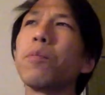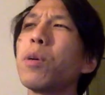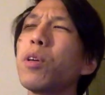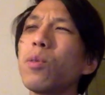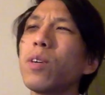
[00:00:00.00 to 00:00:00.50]
But
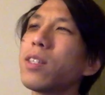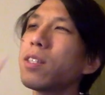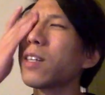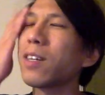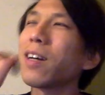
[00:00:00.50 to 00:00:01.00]
you know what?
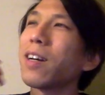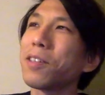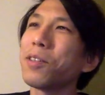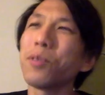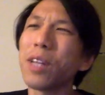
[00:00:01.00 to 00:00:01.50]

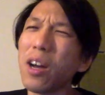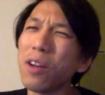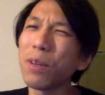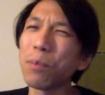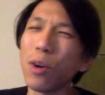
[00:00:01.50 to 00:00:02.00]
No, now I
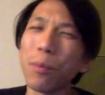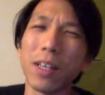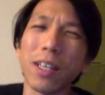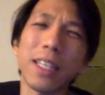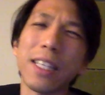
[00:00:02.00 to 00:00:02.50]
think more
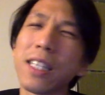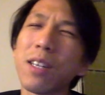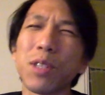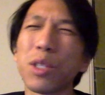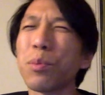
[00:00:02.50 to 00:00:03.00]
about it, it's kind
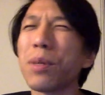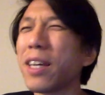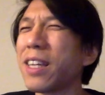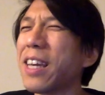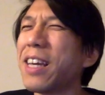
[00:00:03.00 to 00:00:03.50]
of a stupid
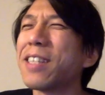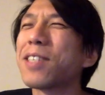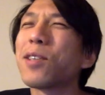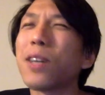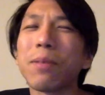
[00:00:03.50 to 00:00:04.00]
ending.
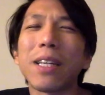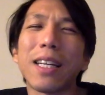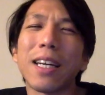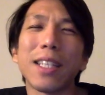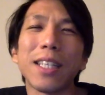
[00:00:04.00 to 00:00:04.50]
So I'm
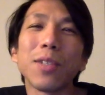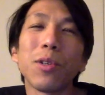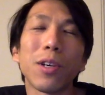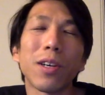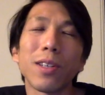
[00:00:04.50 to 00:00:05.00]
glad I didn't
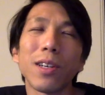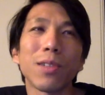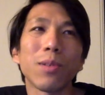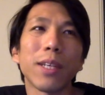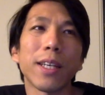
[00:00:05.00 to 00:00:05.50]
go all
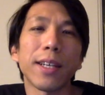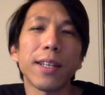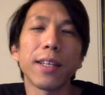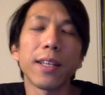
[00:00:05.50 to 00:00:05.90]
the way there.